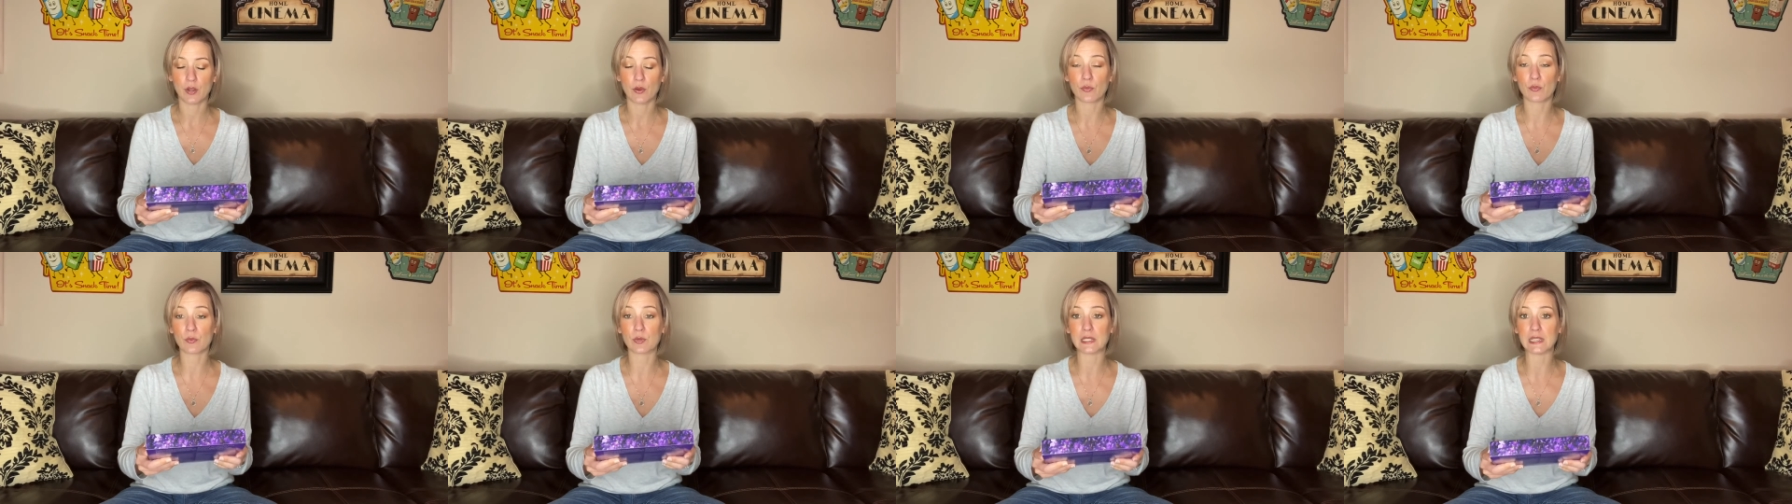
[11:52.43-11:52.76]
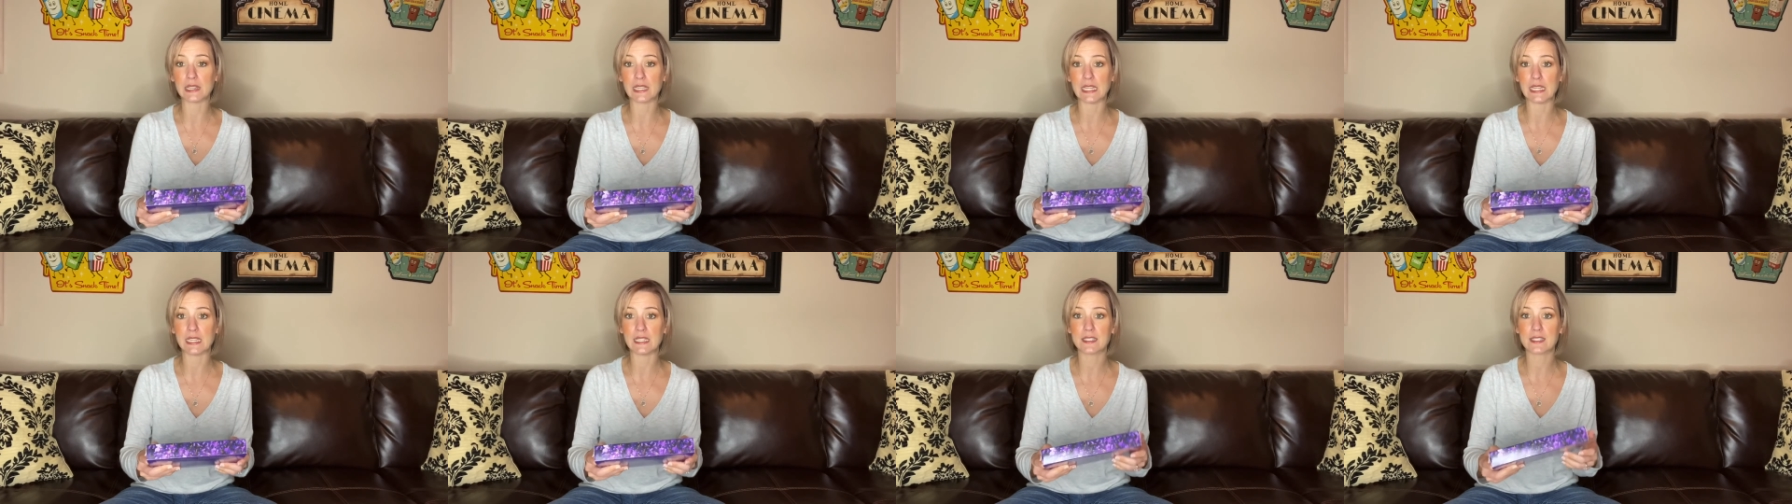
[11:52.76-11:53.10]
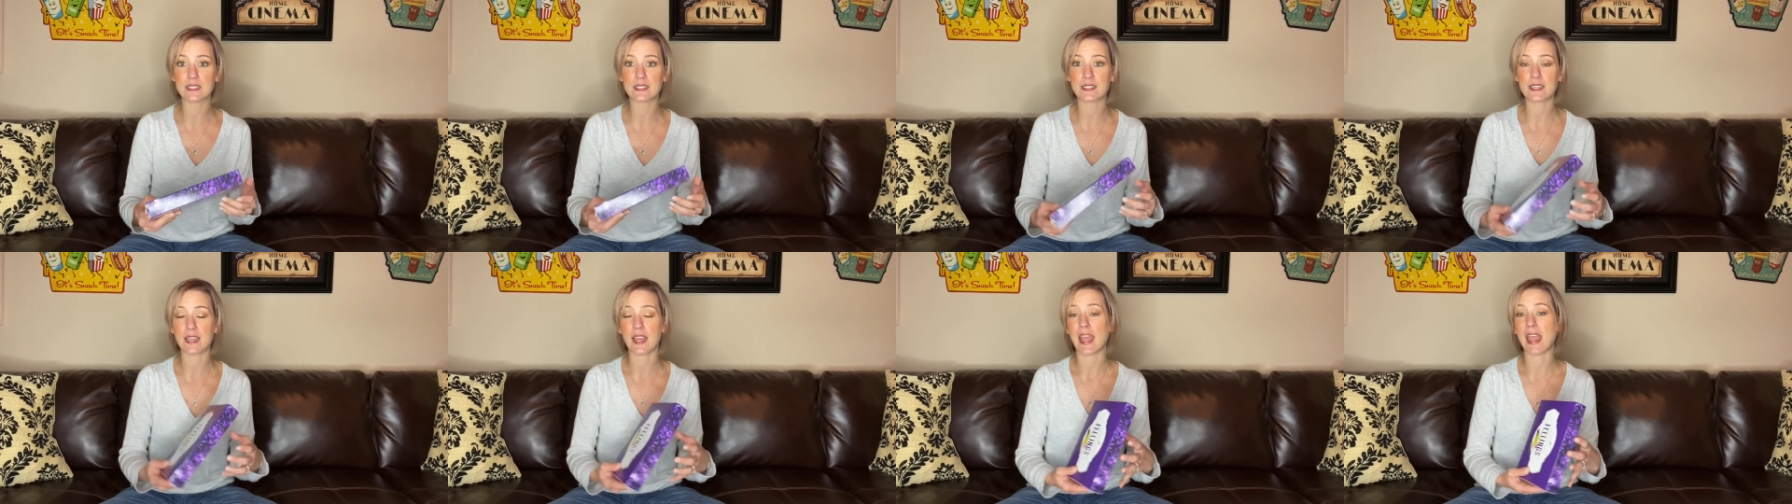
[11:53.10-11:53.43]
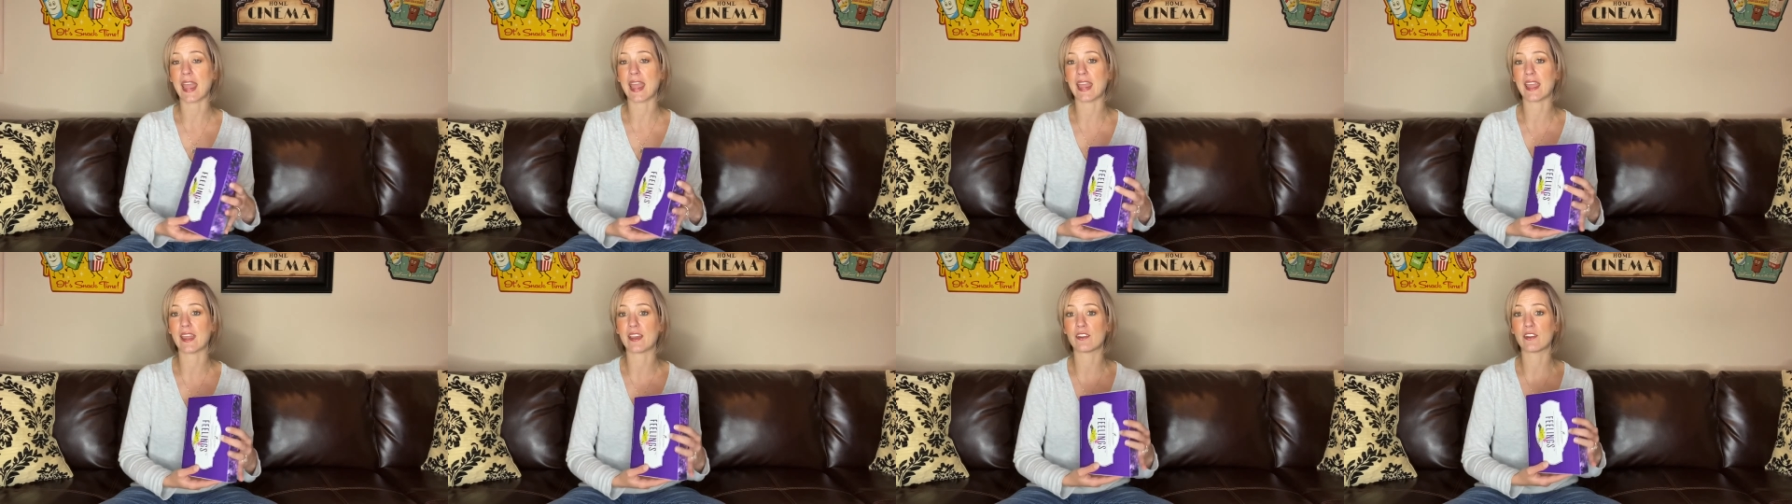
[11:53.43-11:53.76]
release,
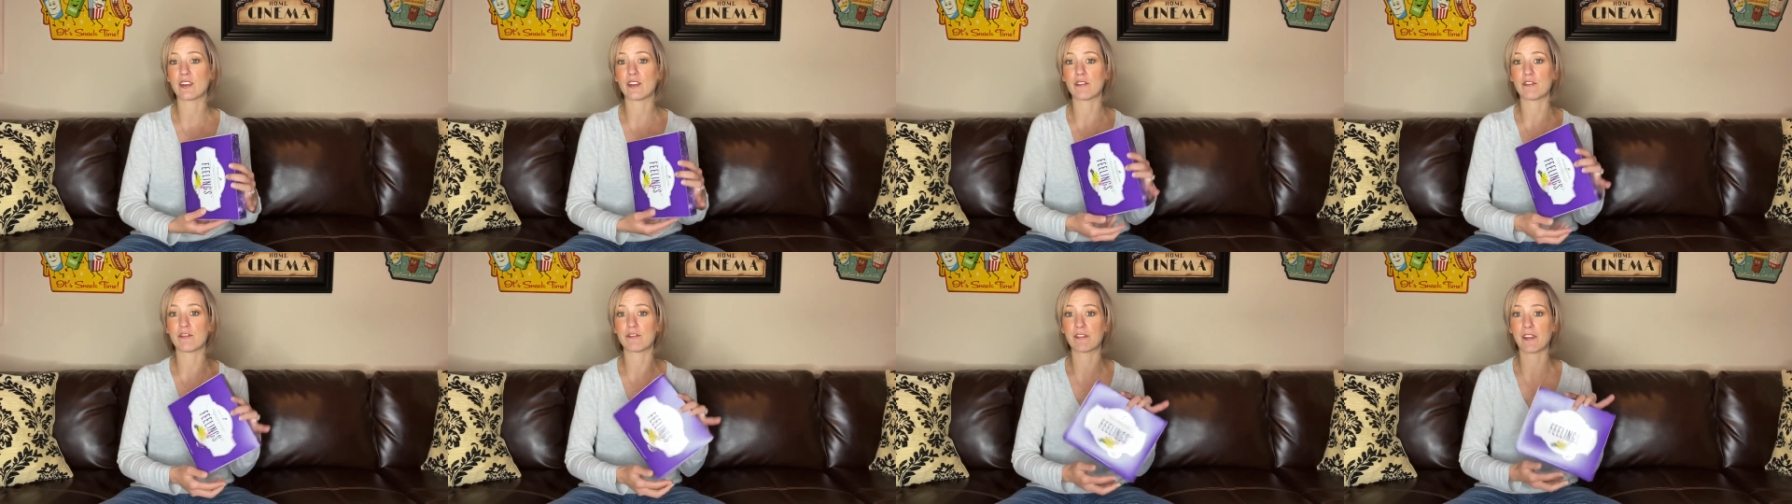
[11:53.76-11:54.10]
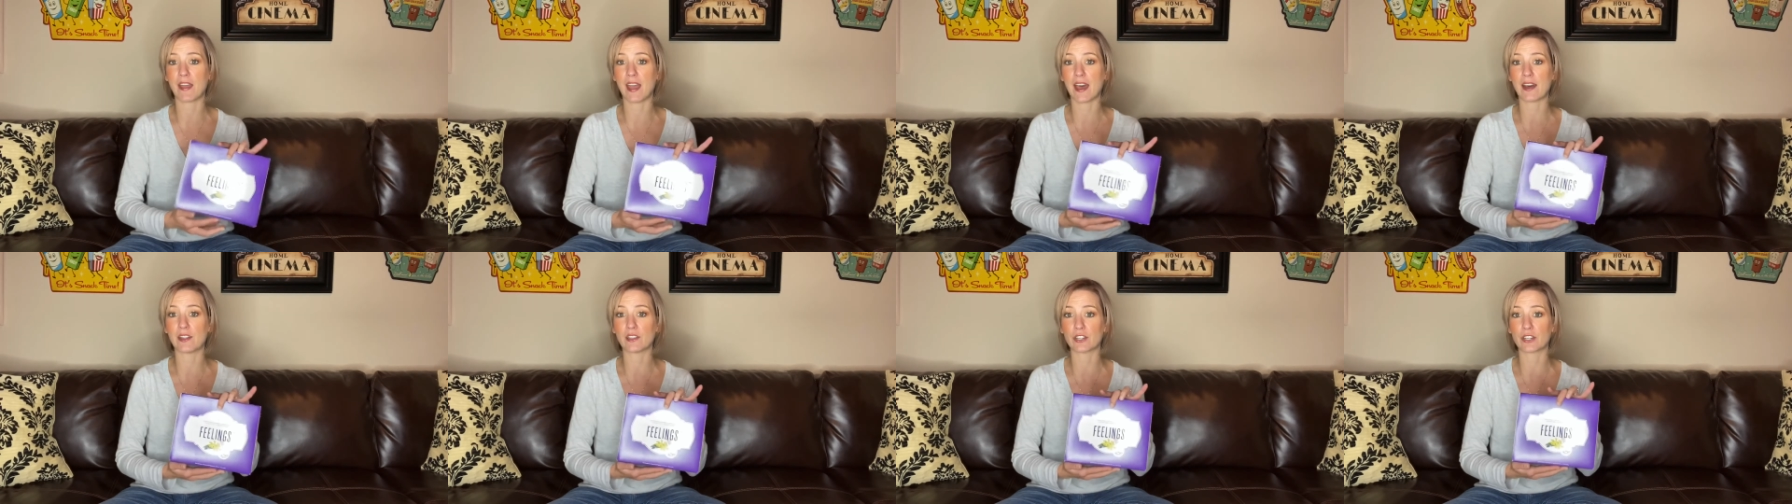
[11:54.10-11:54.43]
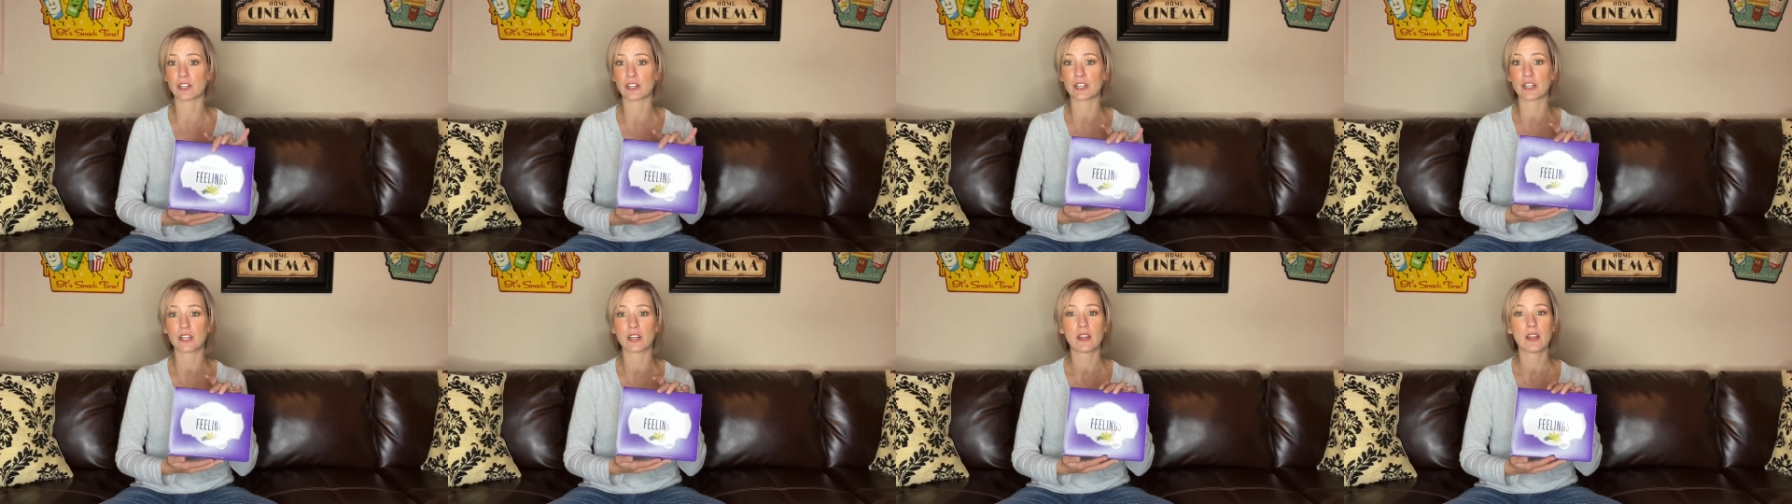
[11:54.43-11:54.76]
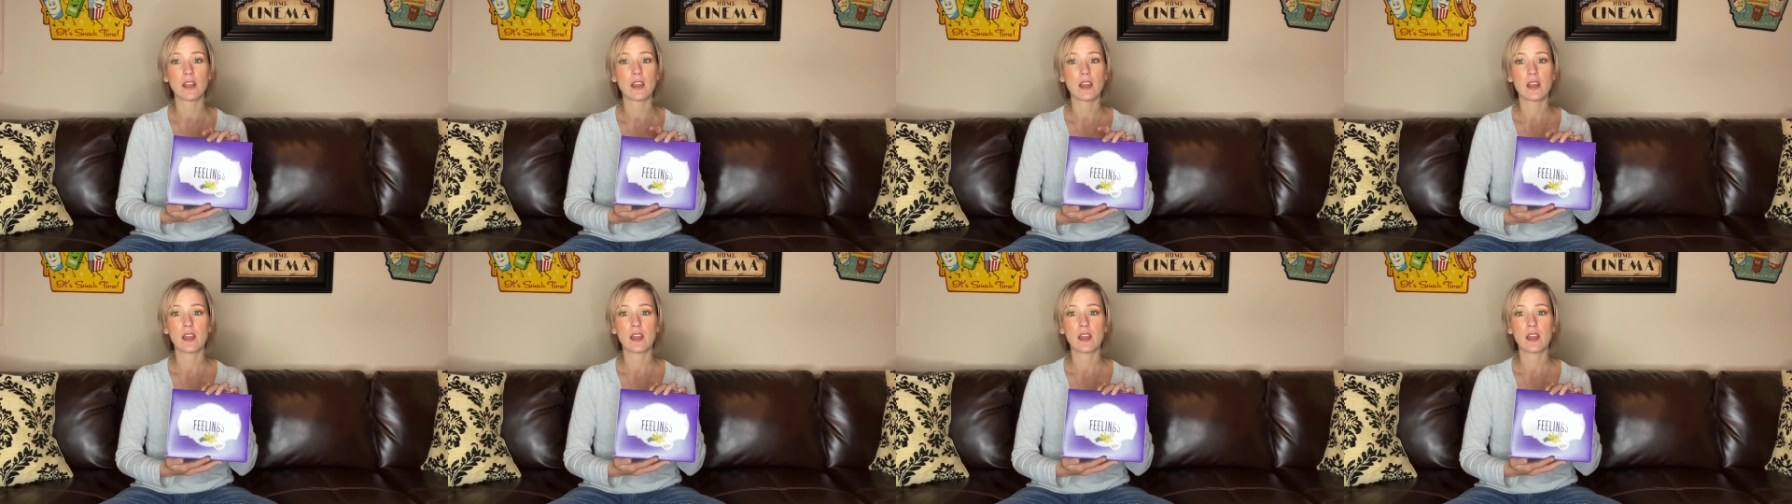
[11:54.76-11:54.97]
and valor.